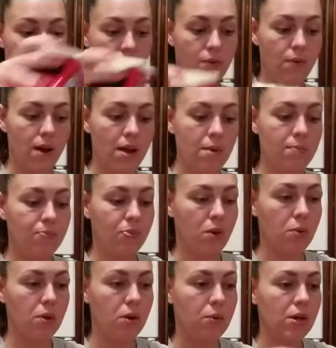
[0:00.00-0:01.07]
Alright,
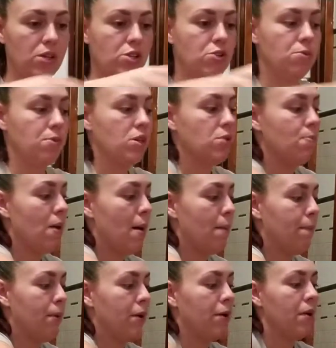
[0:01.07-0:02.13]
we don't want too much
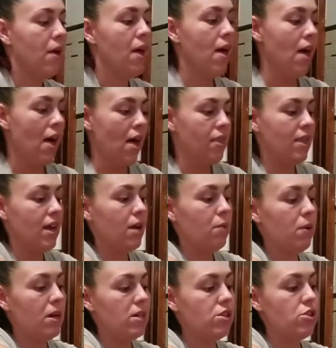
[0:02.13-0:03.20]
pepper. And then
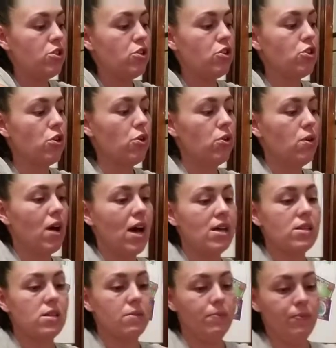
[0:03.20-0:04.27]
I wanted to show you
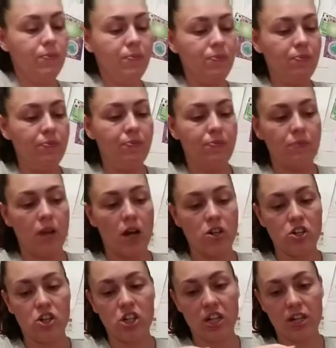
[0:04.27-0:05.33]
guys
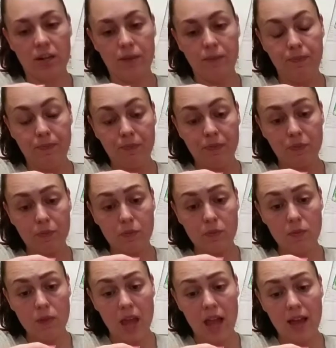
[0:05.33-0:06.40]
our chicken.
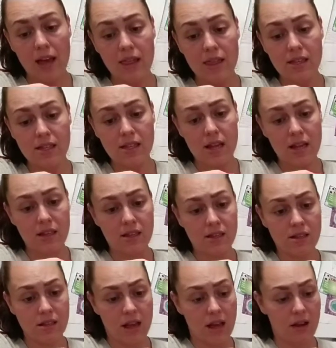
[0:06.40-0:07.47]
I got this on
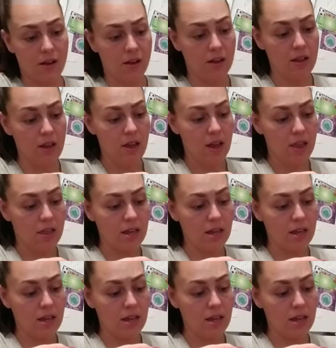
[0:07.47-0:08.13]
sale.